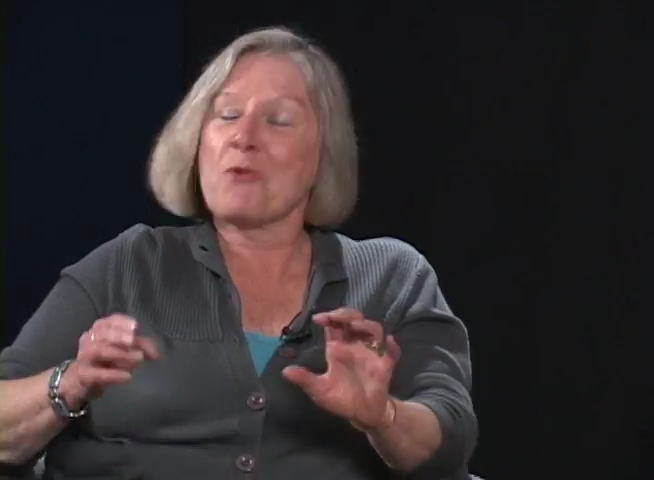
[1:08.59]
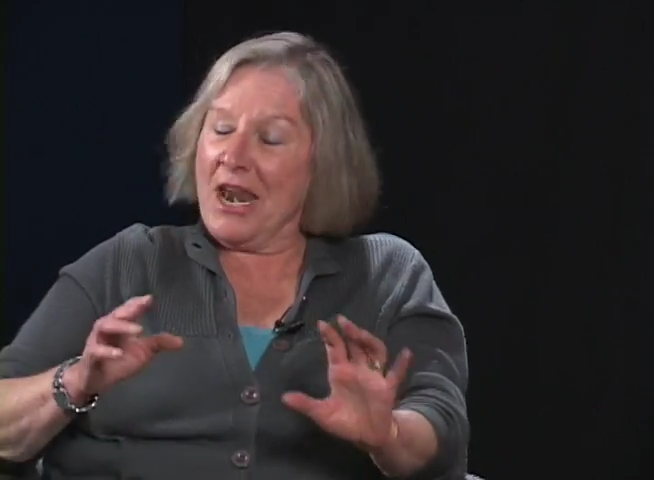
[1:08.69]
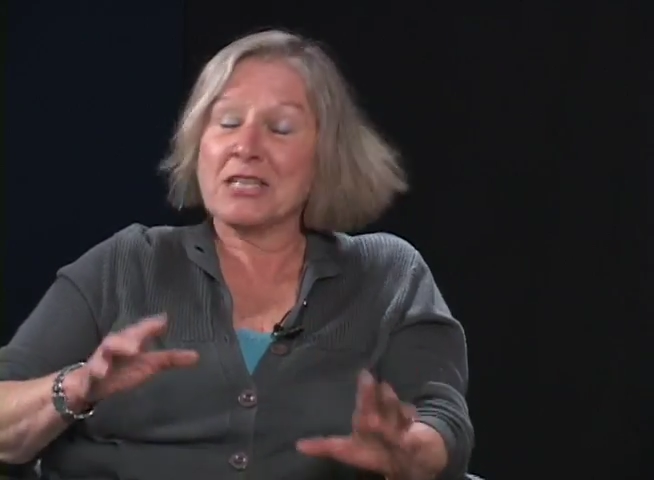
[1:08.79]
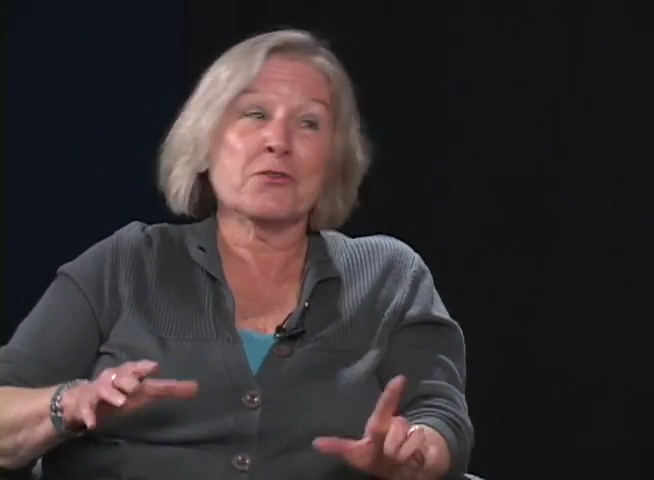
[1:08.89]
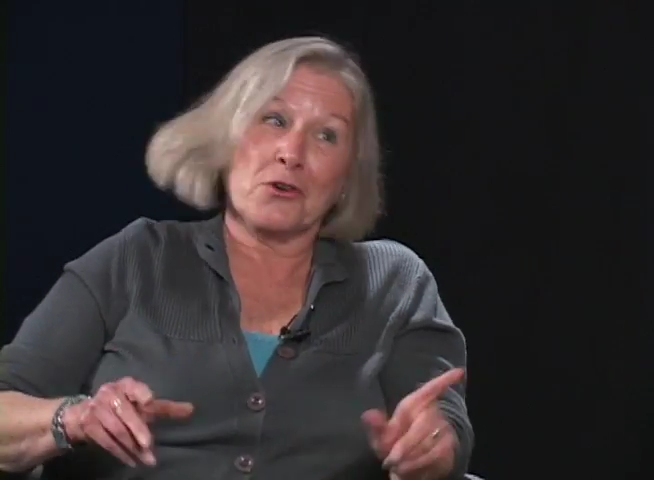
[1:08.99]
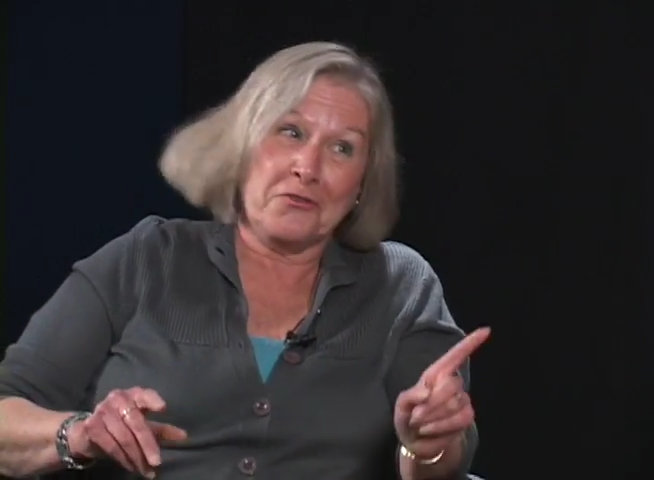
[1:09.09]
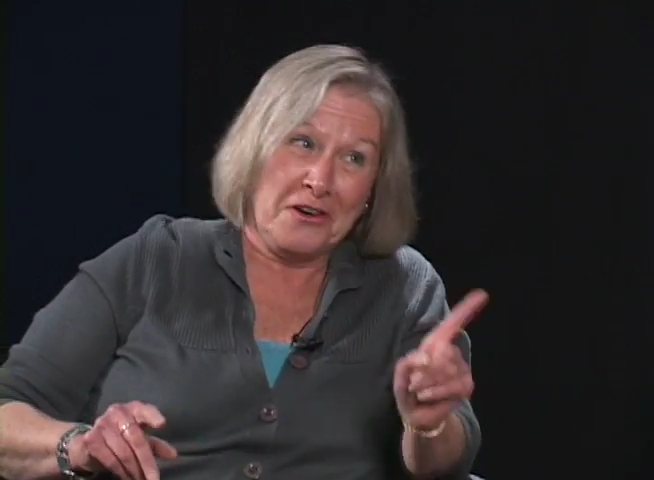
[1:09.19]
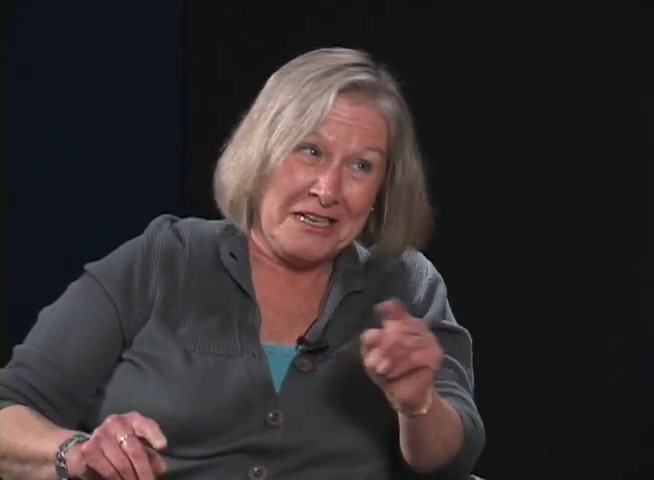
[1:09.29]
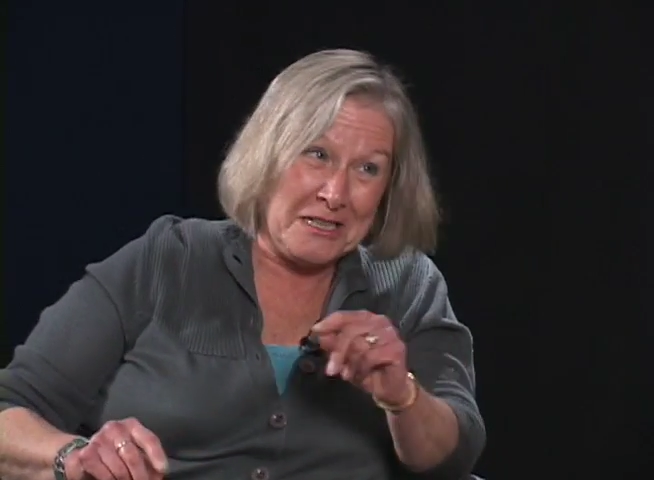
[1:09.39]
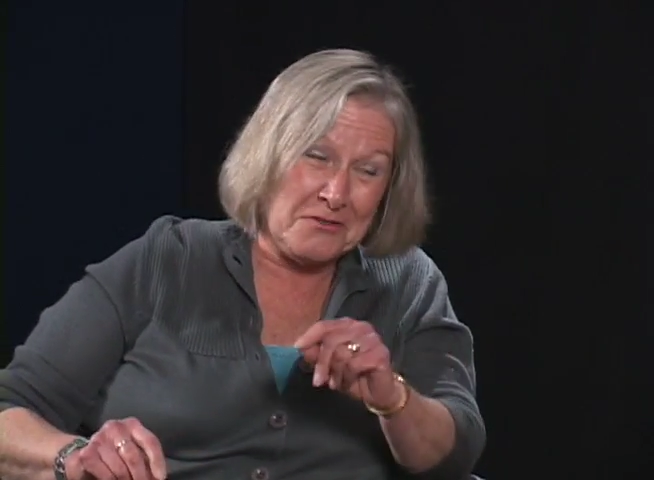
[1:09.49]
and it's a very
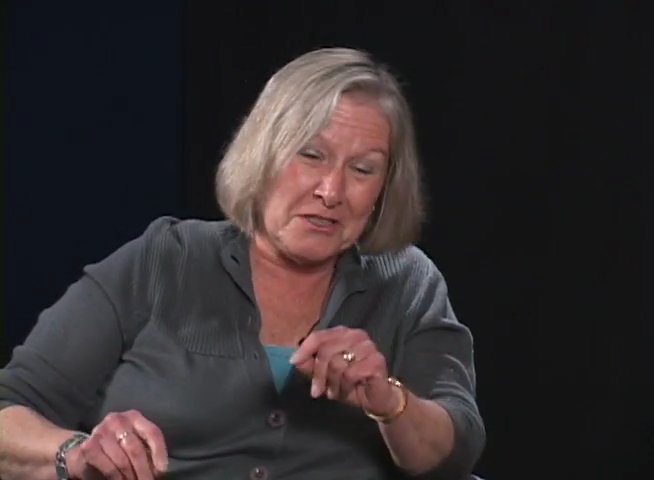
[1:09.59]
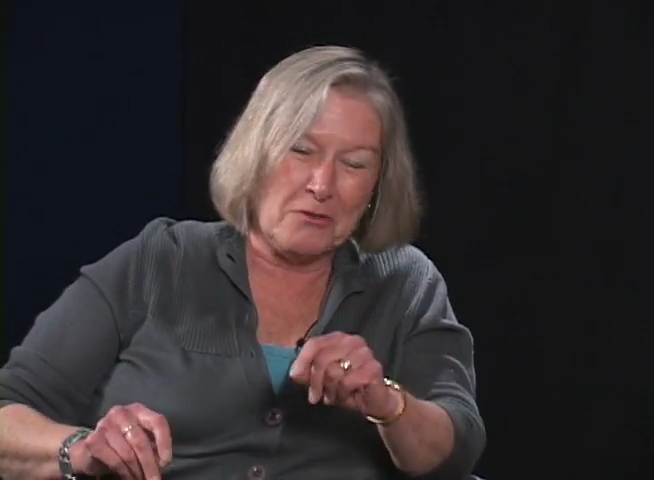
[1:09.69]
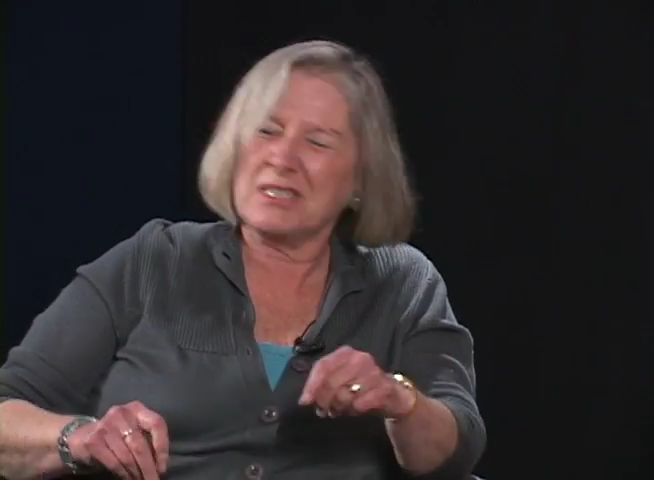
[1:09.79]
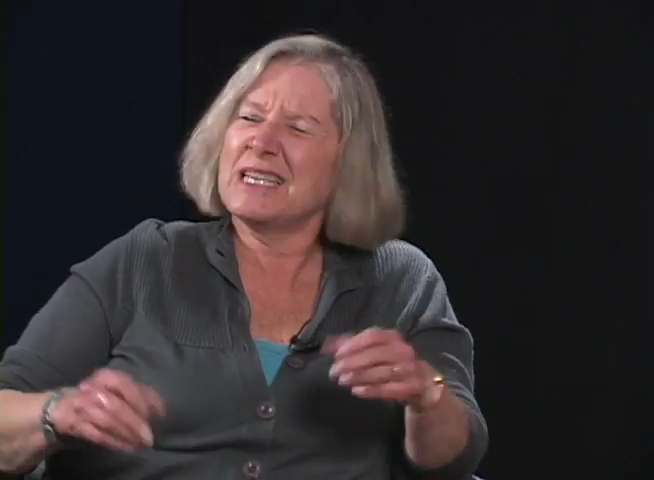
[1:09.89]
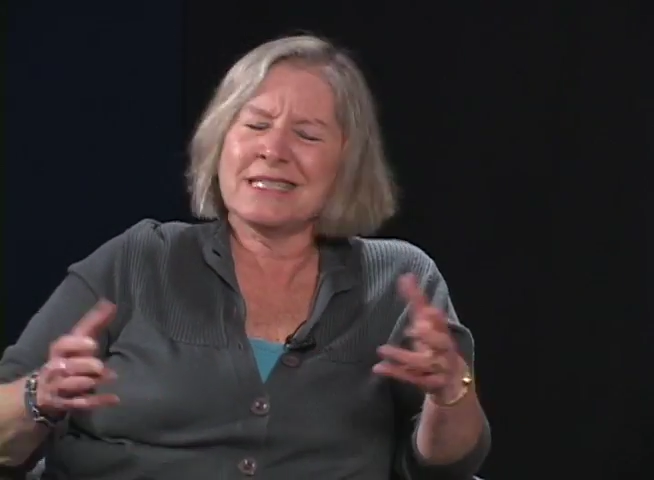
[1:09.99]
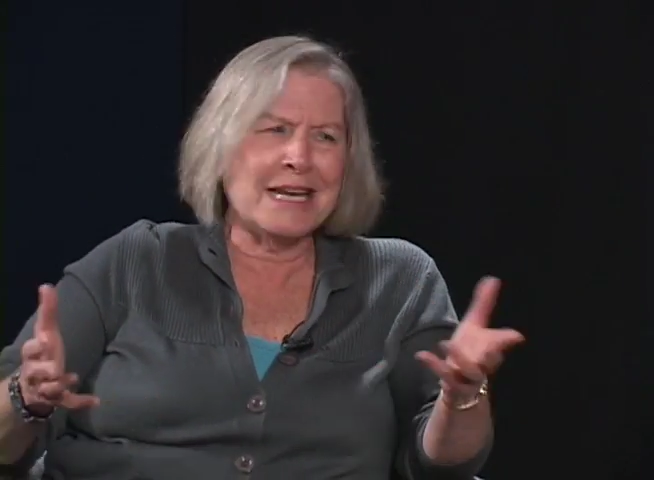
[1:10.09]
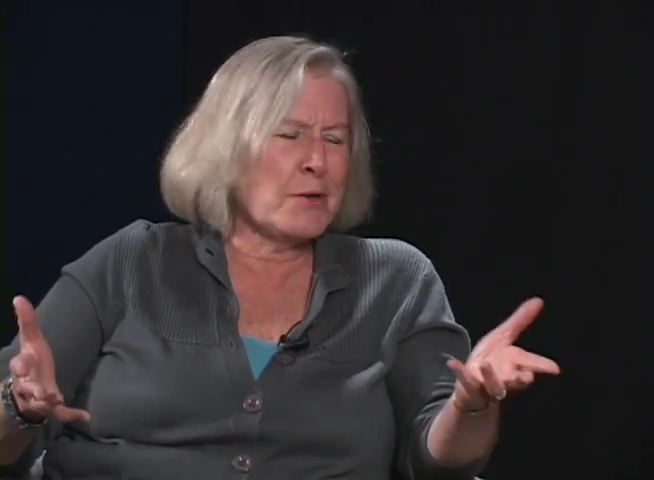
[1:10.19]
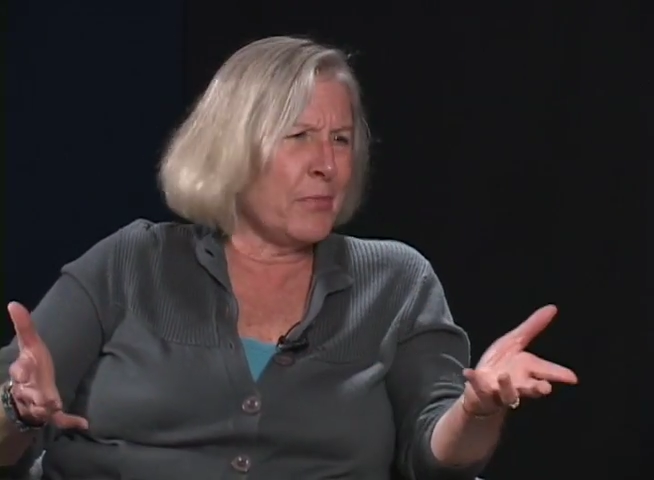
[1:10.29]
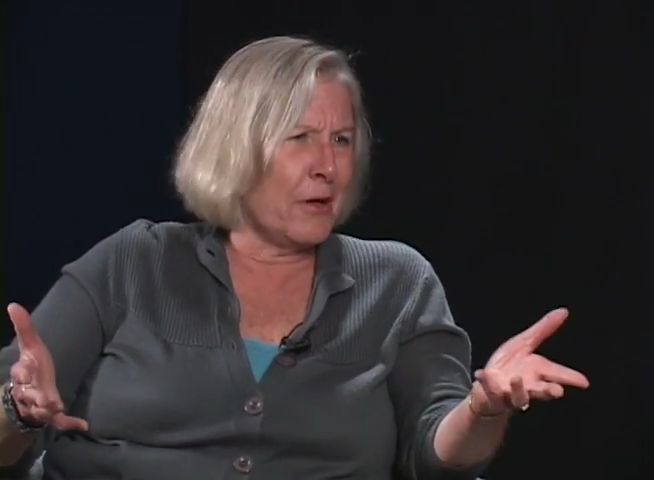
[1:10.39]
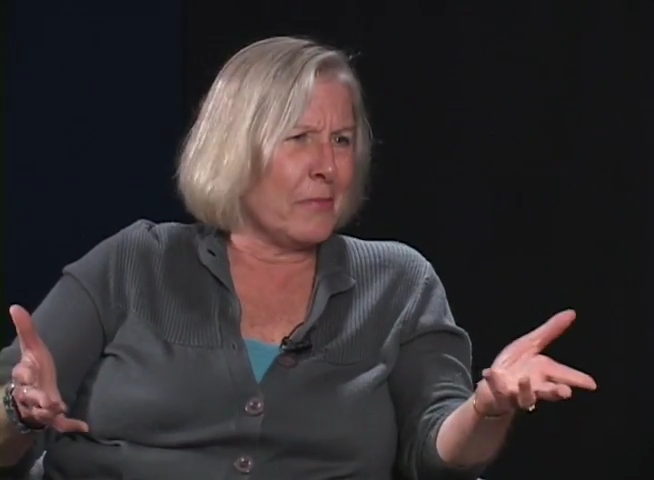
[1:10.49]
funny Cliff's Notes, and it's set in
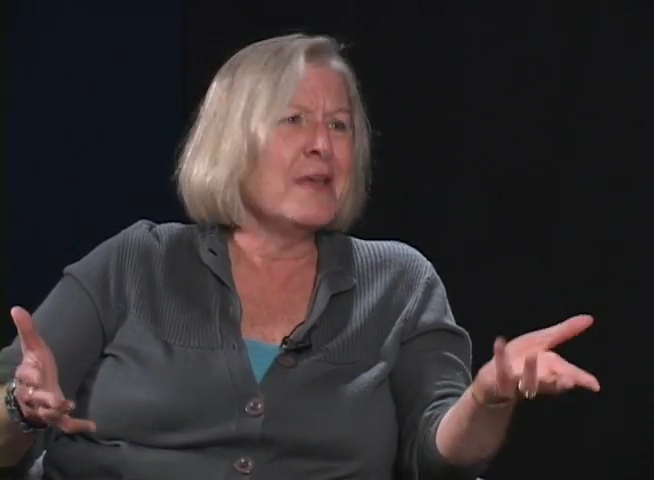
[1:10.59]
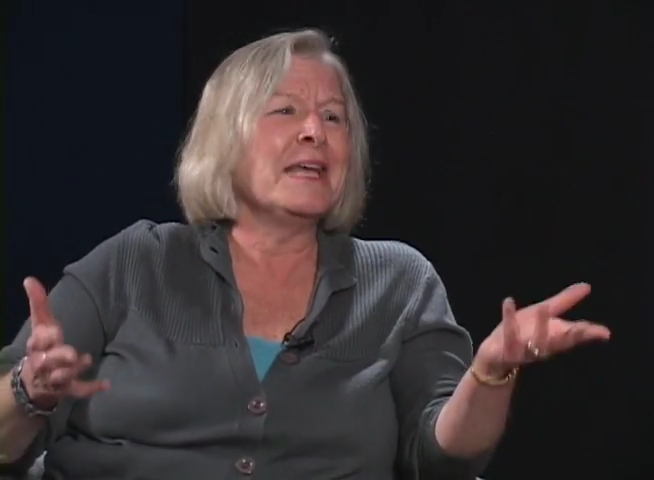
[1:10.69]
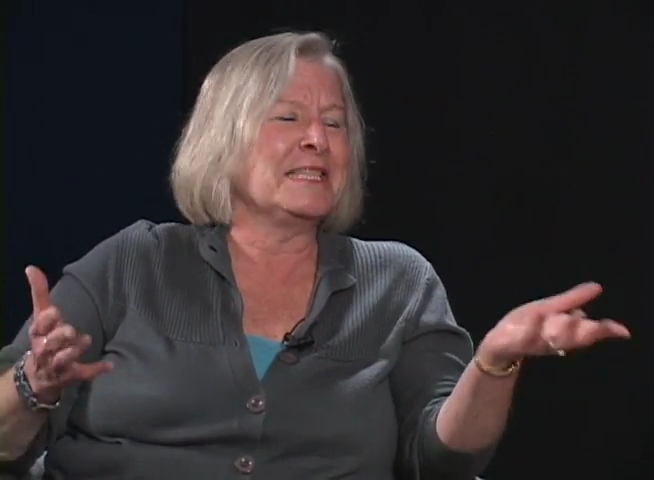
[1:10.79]
a pub.